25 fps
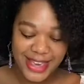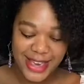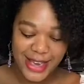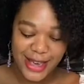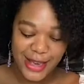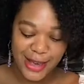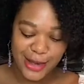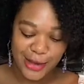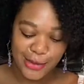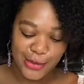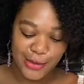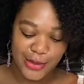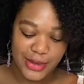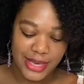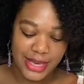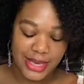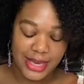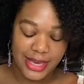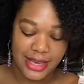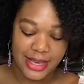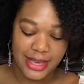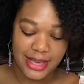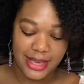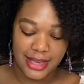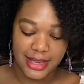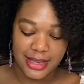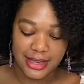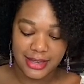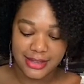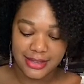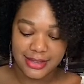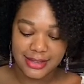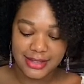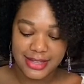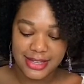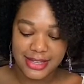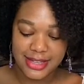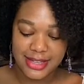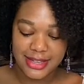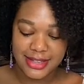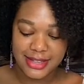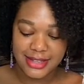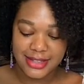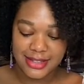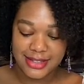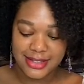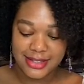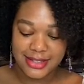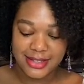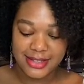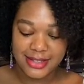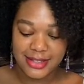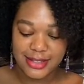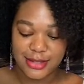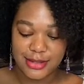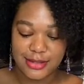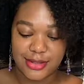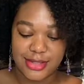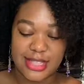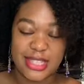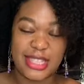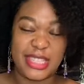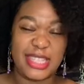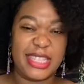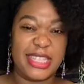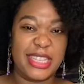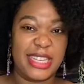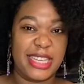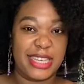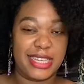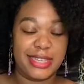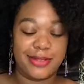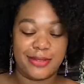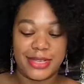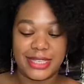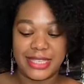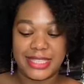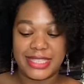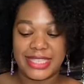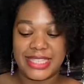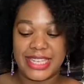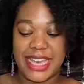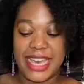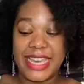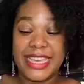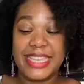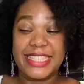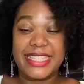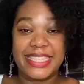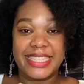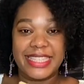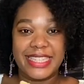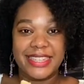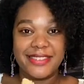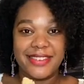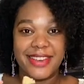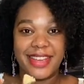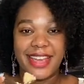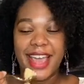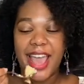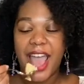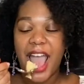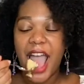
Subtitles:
Okay, so this is it. We get to taste it, right?